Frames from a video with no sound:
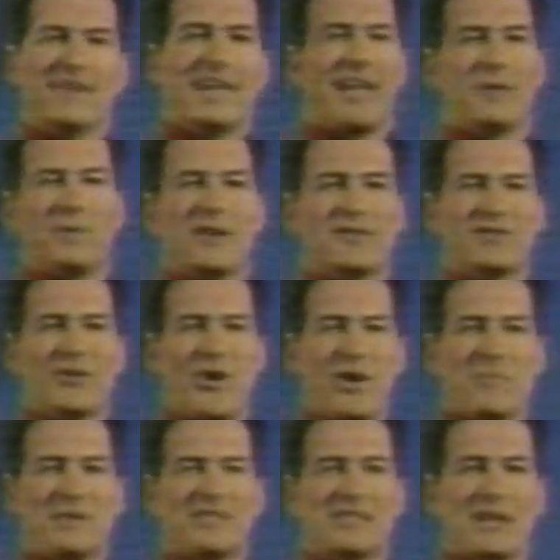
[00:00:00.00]
and we show
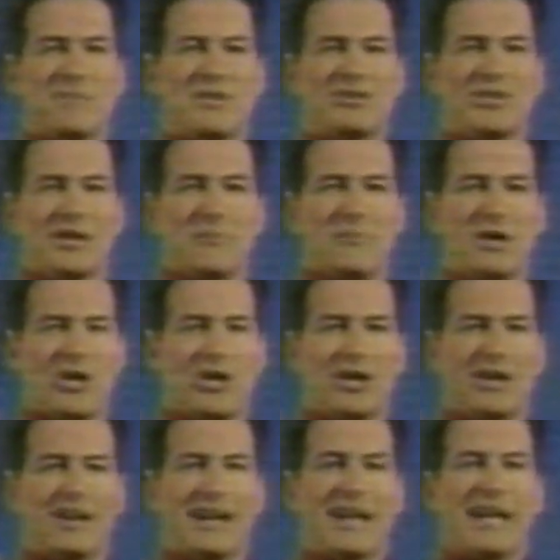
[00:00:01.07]
him his image in a
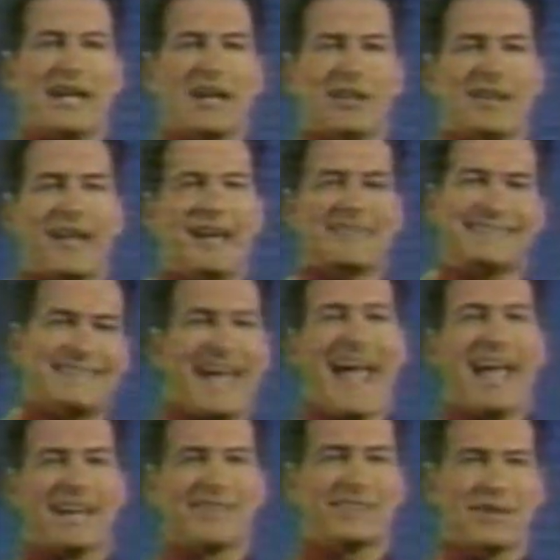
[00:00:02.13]
mirror, he'll
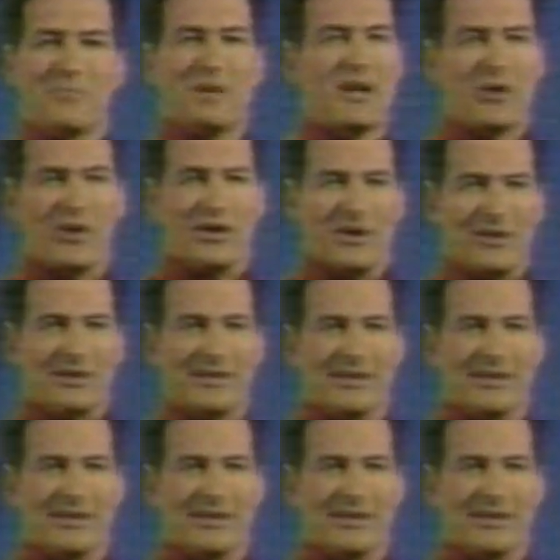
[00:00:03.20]
attack the mirror.